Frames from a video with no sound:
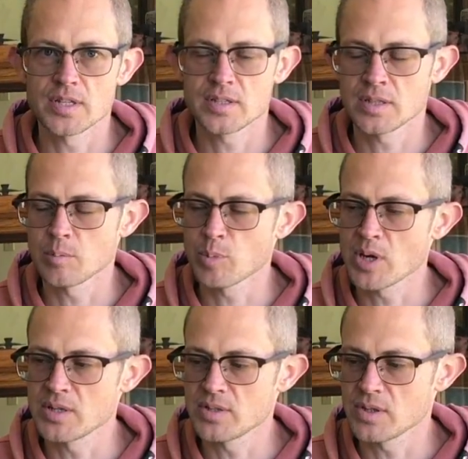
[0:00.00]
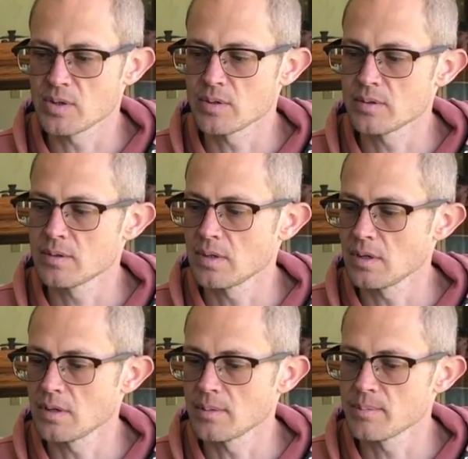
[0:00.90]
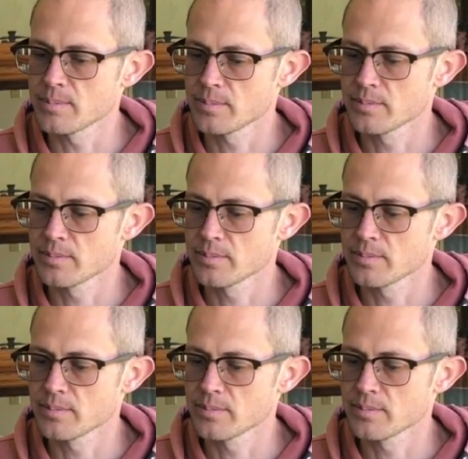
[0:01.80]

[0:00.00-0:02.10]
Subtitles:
some prednisone,